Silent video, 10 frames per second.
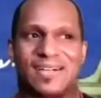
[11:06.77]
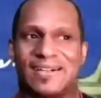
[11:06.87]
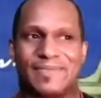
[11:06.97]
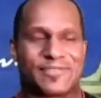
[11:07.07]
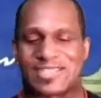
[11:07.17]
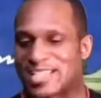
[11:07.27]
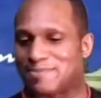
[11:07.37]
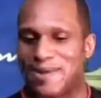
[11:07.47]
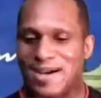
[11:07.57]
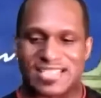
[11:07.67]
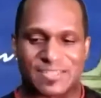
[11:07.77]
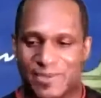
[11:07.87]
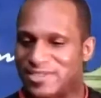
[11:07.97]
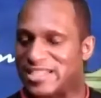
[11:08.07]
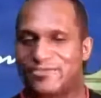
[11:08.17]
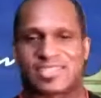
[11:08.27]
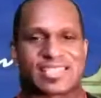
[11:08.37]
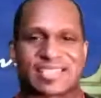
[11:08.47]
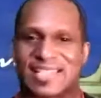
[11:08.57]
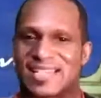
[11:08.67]
every
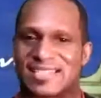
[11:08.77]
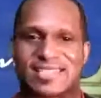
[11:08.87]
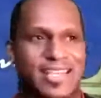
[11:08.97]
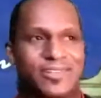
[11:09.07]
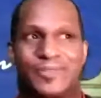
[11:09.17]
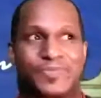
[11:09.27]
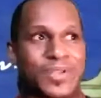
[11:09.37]
sex educator,